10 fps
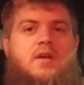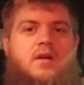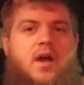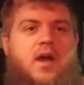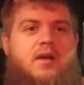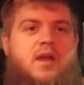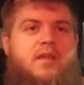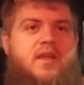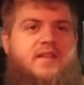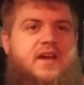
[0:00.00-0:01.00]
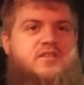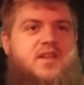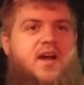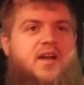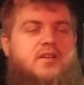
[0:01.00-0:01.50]
I think that was
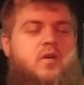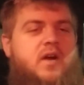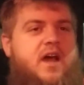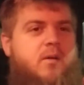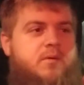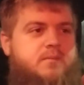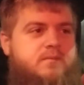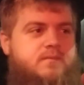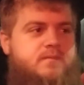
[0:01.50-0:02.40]
the Encore album.